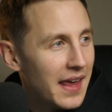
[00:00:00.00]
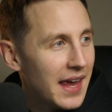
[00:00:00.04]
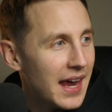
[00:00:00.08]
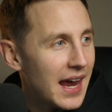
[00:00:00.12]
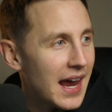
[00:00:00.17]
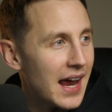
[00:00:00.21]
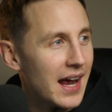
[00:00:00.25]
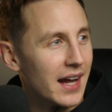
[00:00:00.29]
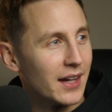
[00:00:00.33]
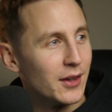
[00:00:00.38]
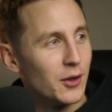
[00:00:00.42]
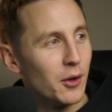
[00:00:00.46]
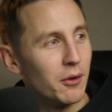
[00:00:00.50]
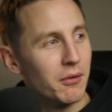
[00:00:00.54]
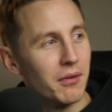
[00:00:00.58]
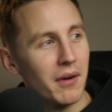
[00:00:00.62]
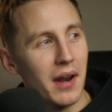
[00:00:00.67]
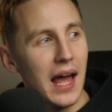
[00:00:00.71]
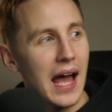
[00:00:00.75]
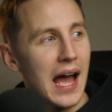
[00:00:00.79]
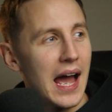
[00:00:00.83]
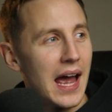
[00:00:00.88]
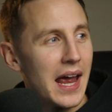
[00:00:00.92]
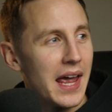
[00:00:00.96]
heading over
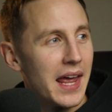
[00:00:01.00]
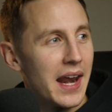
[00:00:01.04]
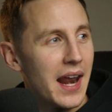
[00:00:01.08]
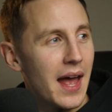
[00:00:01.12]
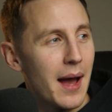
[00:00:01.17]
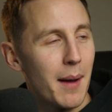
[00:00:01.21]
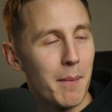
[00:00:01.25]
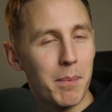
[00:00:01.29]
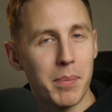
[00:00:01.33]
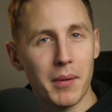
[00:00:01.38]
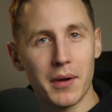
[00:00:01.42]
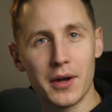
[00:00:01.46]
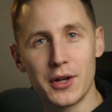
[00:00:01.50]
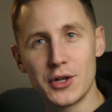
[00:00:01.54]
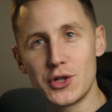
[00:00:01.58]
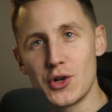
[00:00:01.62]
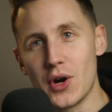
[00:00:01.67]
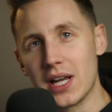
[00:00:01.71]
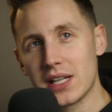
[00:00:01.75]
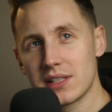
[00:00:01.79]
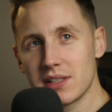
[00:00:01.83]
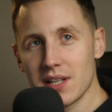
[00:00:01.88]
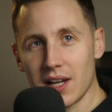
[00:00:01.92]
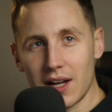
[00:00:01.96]
to Napa,
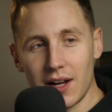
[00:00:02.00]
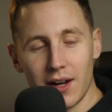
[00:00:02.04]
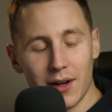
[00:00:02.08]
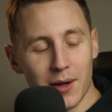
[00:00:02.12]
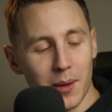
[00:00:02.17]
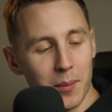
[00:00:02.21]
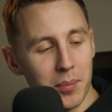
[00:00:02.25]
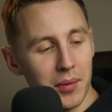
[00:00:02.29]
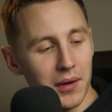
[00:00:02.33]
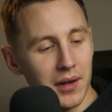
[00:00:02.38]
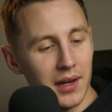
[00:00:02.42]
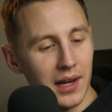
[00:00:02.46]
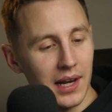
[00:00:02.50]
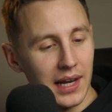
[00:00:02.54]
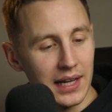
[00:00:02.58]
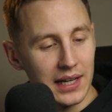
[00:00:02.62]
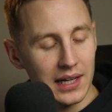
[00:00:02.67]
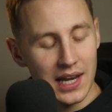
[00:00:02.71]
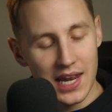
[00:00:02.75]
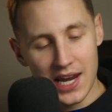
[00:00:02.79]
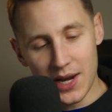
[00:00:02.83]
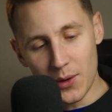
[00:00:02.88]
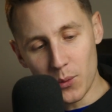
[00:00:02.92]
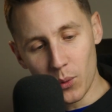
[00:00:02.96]
dressed like a couple of like
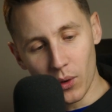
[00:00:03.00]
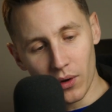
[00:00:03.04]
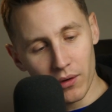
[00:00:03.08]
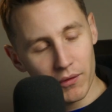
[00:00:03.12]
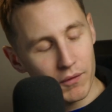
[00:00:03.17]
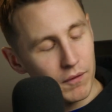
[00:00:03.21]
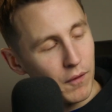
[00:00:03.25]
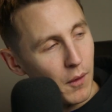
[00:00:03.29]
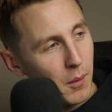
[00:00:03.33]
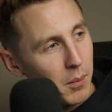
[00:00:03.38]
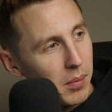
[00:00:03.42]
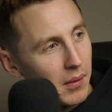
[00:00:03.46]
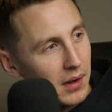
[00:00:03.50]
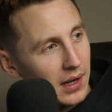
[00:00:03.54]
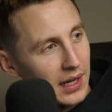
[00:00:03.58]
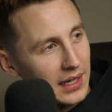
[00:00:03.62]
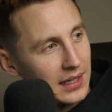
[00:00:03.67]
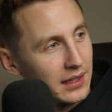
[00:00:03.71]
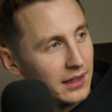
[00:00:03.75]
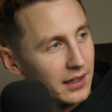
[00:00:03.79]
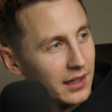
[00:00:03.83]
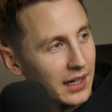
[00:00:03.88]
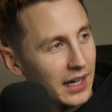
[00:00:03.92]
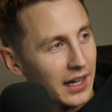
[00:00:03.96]
League One football,
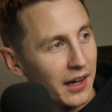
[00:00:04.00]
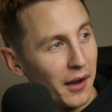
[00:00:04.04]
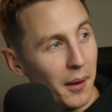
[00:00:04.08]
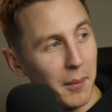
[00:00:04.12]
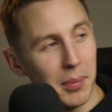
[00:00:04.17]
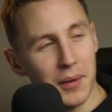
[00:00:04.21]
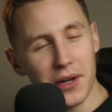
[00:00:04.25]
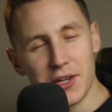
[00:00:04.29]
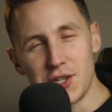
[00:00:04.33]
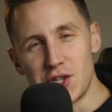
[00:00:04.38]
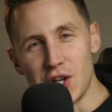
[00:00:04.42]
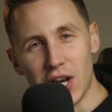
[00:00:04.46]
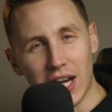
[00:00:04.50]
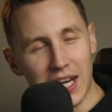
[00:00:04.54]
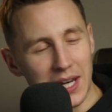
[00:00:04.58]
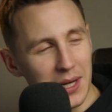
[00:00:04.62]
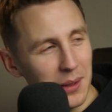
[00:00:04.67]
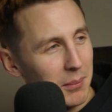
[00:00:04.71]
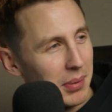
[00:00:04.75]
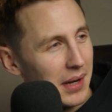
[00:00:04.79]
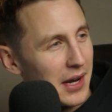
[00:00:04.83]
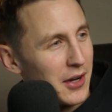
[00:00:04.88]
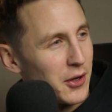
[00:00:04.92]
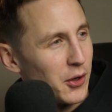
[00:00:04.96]
like a couple of
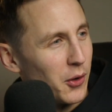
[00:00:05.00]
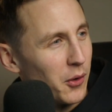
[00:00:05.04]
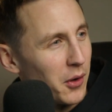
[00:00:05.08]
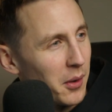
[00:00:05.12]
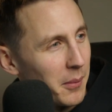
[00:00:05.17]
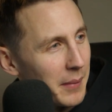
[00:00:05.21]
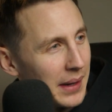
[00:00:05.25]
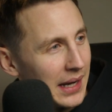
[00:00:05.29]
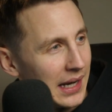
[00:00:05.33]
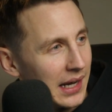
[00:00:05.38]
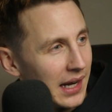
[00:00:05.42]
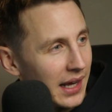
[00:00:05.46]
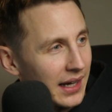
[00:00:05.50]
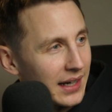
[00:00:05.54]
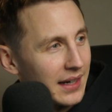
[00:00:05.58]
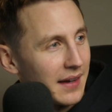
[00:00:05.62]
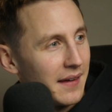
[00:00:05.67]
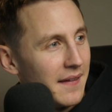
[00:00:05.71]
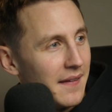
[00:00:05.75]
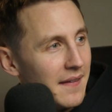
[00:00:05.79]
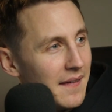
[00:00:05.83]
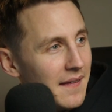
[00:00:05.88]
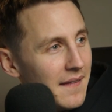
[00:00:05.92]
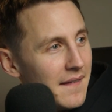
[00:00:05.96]
Gillingham players. You know what I mean? Like
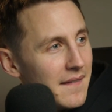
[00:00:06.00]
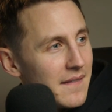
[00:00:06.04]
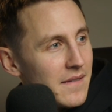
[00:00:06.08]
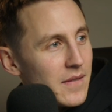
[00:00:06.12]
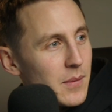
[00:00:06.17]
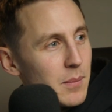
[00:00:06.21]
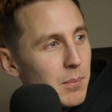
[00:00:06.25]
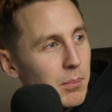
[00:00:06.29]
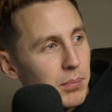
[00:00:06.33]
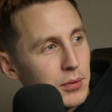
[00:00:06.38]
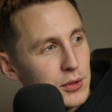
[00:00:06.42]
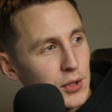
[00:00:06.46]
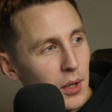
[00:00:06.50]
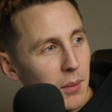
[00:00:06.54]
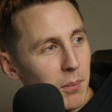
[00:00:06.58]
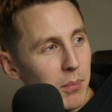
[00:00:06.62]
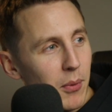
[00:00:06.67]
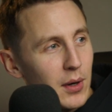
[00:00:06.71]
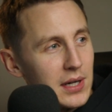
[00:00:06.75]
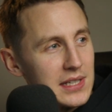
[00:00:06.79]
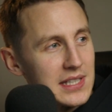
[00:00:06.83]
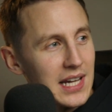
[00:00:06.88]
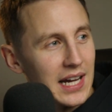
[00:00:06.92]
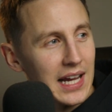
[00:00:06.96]
some
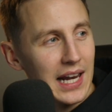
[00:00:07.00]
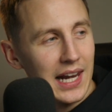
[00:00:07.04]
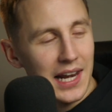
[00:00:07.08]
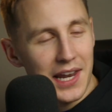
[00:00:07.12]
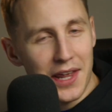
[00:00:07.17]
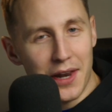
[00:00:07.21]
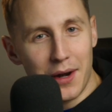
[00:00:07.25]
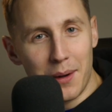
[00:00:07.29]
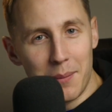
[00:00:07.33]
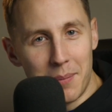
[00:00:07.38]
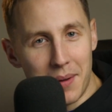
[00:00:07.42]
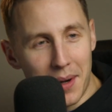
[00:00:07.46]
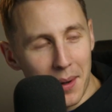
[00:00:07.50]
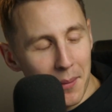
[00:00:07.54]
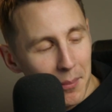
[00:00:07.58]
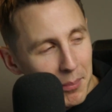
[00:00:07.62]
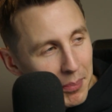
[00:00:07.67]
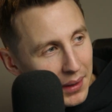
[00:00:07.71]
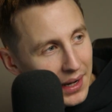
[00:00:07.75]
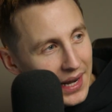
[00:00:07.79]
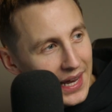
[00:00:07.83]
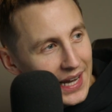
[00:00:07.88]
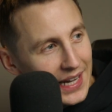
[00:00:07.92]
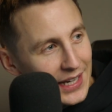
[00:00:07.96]
boys like a little bit of
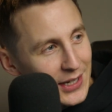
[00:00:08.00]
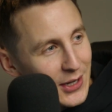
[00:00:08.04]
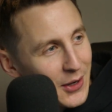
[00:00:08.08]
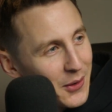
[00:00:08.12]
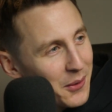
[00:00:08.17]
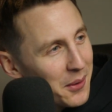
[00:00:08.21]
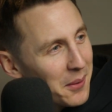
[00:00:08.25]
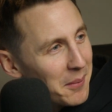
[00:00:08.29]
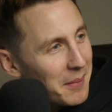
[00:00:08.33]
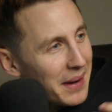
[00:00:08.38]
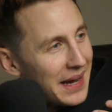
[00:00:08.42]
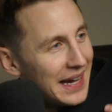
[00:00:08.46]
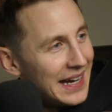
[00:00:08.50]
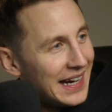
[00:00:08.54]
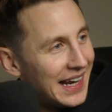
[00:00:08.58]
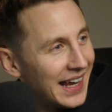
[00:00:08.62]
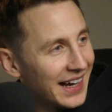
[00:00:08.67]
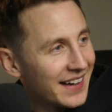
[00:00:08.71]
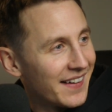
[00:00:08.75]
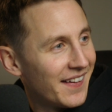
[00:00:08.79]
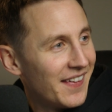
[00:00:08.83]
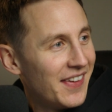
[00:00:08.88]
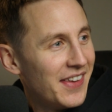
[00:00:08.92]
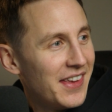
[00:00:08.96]
you know what I mean?
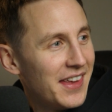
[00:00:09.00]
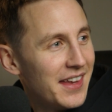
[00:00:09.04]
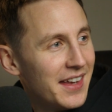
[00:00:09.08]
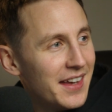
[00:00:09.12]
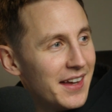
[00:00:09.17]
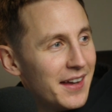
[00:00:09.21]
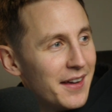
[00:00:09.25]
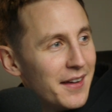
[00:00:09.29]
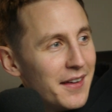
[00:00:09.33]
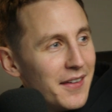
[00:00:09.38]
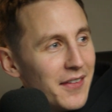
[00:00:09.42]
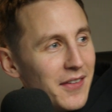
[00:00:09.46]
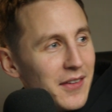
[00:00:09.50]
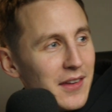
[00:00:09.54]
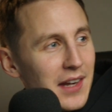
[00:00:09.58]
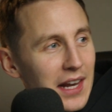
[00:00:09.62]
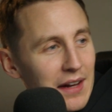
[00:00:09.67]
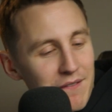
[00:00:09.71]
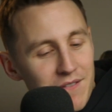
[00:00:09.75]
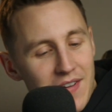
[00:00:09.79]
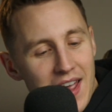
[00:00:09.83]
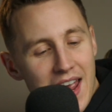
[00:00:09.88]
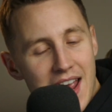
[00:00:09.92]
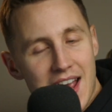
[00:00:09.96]
Like
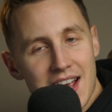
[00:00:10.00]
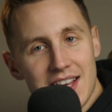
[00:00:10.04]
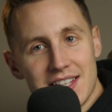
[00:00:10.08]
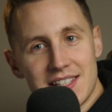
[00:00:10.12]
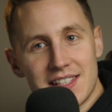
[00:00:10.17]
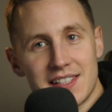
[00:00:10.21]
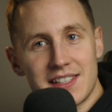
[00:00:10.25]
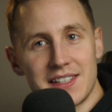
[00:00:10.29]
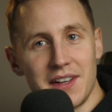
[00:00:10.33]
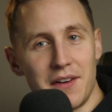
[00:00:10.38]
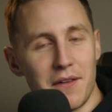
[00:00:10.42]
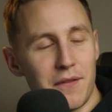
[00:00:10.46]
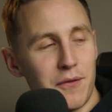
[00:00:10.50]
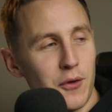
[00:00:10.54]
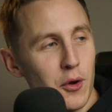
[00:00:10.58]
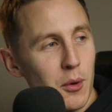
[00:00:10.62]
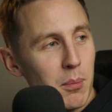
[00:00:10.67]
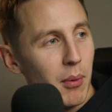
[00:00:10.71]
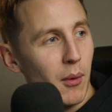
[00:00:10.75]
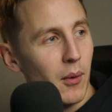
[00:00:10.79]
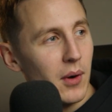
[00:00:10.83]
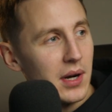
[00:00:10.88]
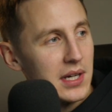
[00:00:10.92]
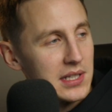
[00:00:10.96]
vests and a few
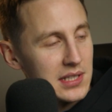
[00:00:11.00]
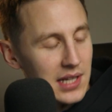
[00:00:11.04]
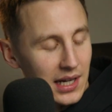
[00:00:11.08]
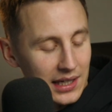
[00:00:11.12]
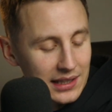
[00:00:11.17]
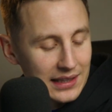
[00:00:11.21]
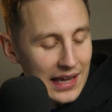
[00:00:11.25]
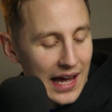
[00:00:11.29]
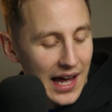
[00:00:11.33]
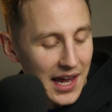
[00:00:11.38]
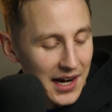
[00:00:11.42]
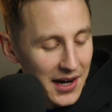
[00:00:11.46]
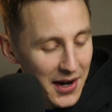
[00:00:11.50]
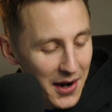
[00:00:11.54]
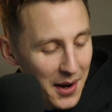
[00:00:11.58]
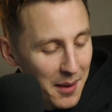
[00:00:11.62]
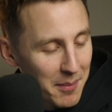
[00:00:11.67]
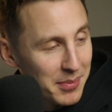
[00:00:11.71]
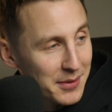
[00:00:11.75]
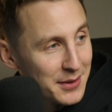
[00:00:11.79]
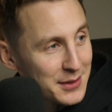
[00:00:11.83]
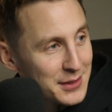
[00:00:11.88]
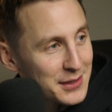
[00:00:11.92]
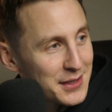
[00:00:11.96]
boys like tatted up
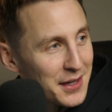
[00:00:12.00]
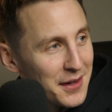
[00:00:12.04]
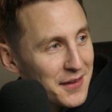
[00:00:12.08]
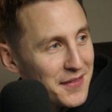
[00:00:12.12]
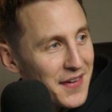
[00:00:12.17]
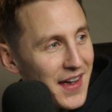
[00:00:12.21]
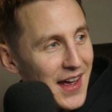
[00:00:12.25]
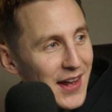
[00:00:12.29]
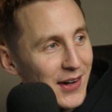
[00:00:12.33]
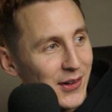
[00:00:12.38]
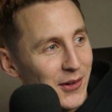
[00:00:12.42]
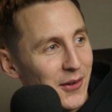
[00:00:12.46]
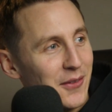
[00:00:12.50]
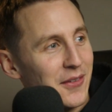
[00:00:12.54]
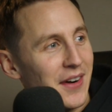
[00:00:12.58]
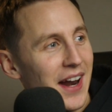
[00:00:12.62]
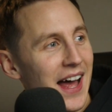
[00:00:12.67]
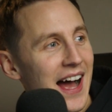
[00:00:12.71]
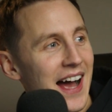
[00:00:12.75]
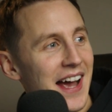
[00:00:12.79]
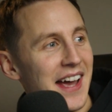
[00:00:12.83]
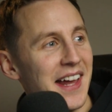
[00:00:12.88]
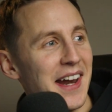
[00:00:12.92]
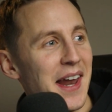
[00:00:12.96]
and stuff, heading over
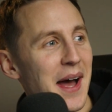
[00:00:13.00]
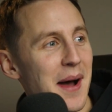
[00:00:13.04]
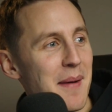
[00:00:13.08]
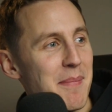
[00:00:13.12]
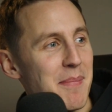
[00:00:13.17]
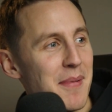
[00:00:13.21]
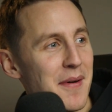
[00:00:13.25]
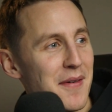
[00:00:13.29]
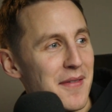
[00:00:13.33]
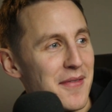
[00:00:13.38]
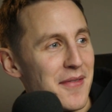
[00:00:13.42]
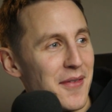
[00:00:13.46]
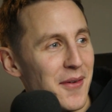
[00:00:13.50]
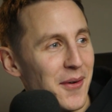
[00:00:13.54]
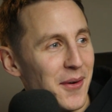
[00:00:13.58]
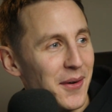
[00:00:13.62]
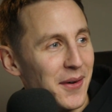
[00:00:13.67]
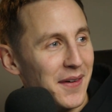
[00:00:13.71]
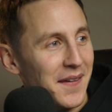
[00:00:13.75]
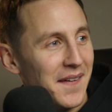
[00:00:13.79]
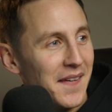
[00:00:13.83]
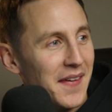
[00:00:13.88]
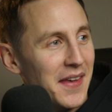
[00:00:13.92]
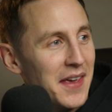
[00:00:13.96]
to
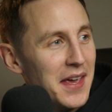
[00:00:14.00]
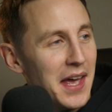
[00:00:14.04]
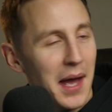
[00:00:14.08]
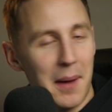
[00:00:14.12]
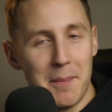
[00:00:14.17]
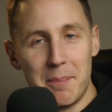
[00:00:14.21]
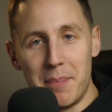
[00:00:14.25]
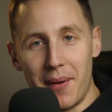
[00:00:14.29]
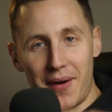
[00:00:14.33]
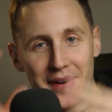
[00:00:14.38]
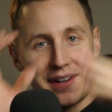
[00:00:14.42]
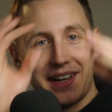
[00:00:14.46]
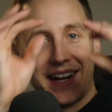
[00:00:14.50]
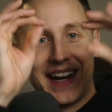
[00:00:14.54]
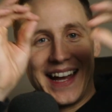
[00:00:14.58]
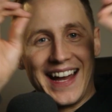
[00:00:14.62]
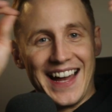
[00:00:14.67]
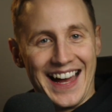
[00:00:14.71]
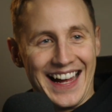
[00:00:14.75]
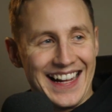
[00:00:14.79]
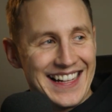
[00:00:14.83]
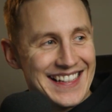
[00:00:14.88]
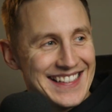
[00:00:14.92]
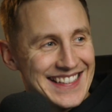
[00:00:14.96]
Napa and bucket
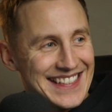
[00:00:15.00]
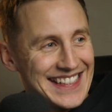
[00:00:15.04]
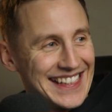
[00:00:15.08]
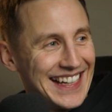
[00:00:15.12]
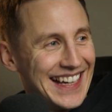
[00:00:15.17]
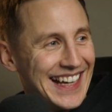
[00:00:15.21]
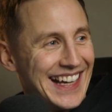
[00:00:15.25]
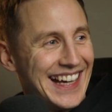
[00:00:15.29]
hats.